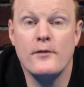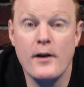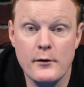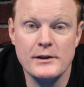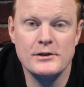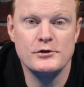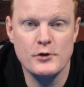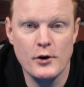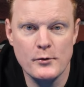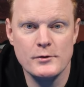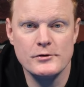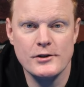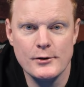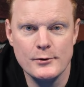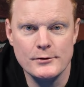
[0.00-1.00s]
very strong
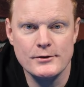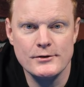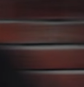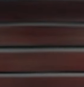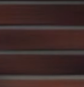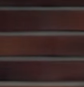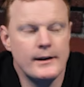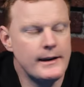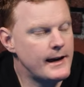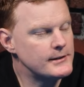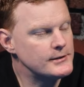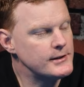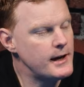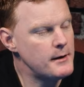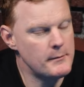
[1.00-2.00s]
results. So
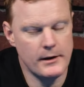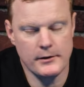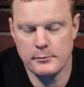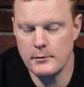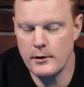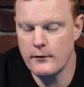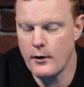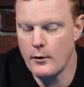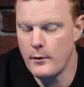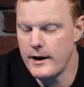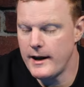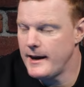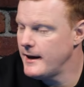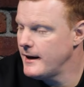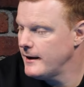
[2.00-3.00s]
next up, let's move our
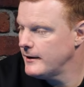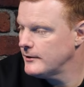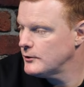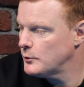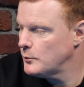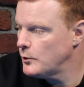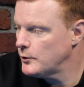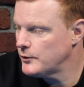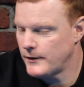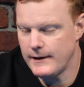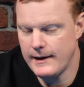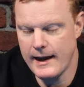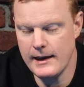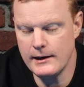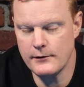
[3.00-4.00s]
way towards
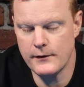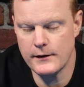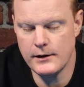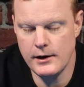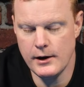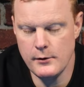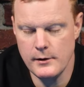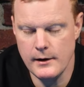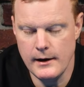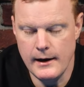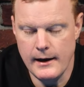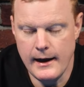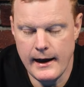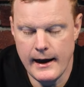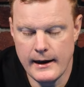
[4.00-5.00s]
the end of the cue
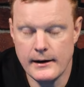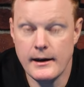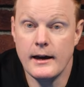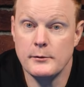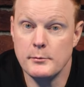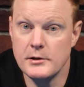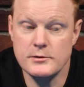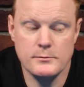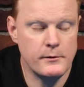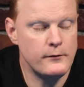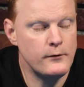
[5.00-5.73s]
and uh, as mentioned